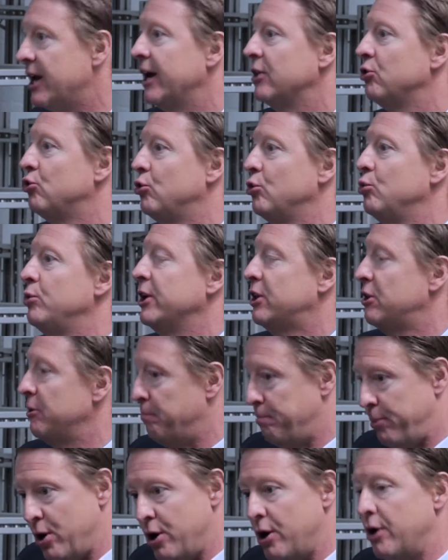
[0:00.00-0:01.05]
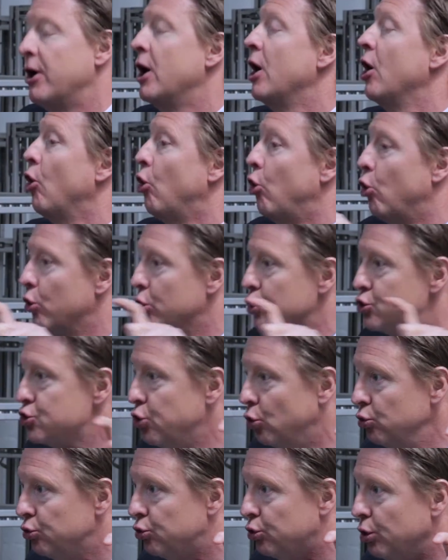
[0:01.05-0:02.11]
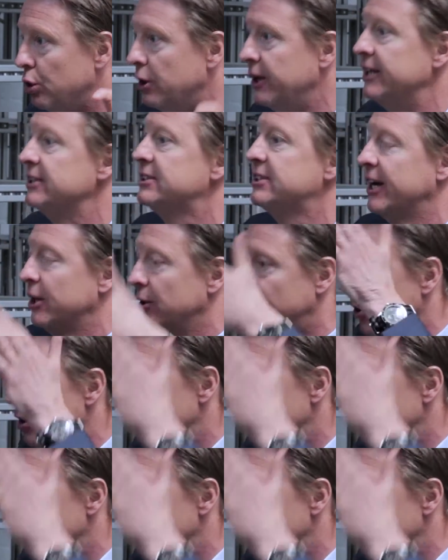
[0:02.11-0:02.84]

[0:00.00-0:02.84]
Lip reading: and do it per horizontal instead of